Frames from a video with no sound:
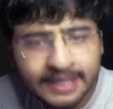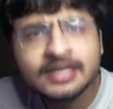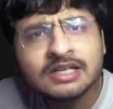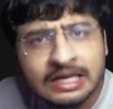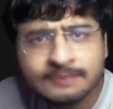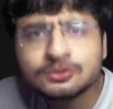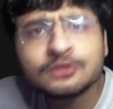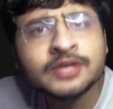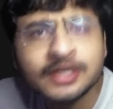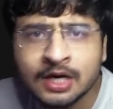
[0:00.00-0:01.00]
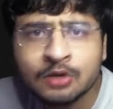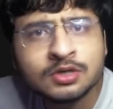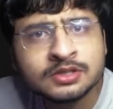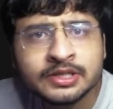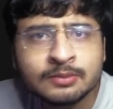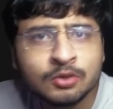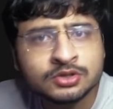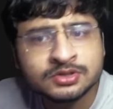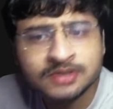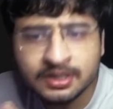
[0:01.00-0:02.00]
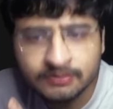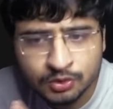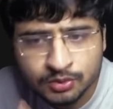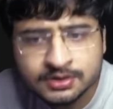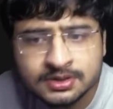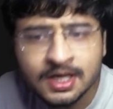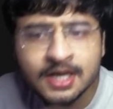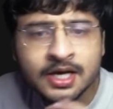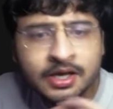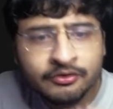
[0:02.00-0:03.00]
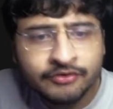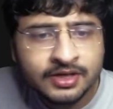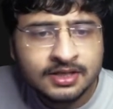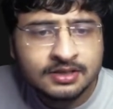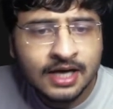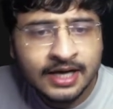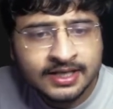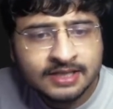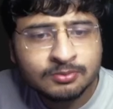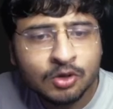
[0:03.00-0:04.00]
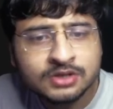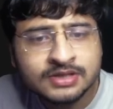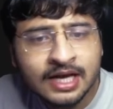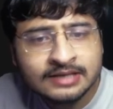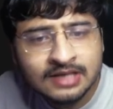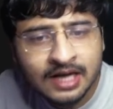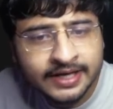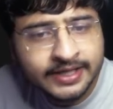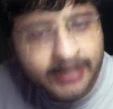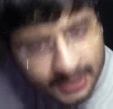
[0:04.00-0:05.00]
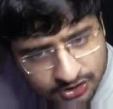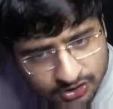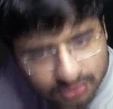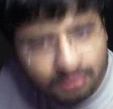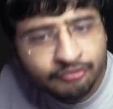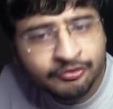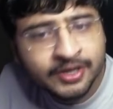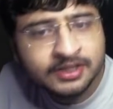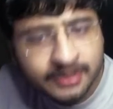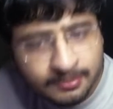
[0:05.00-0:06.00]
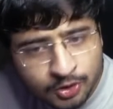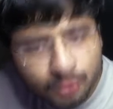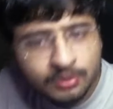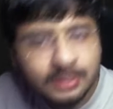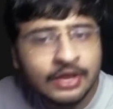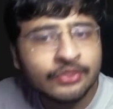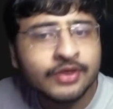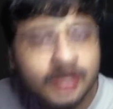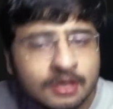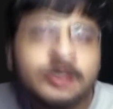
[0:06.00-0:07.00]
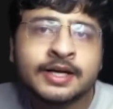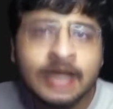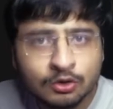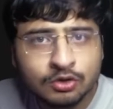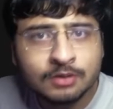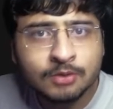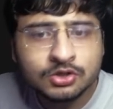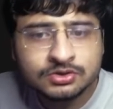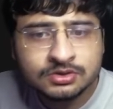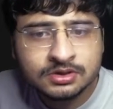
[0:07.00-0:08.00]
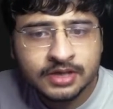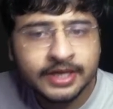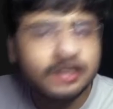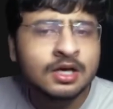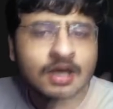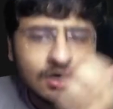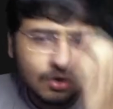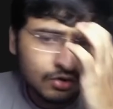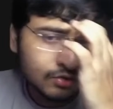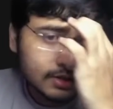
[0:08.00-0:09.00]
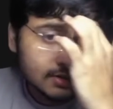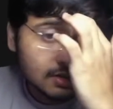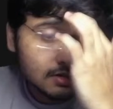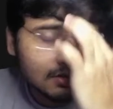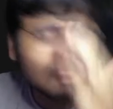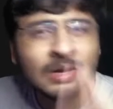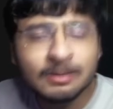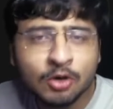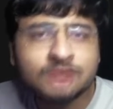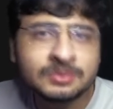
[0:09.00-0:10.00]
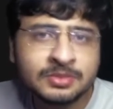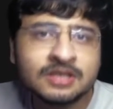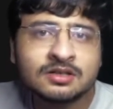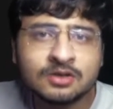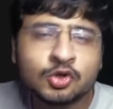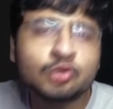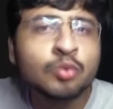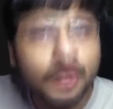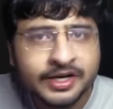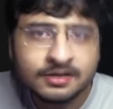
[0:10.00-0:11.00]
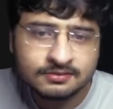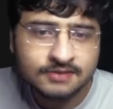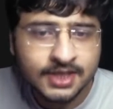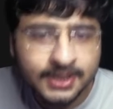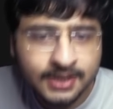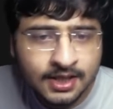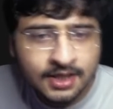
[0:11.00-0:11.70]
N types of rectangular 3D boxes are given to us, where ith box has a height h, width w, length l. Rectangular box, right? Or you can say by box we mean a cuboid, right?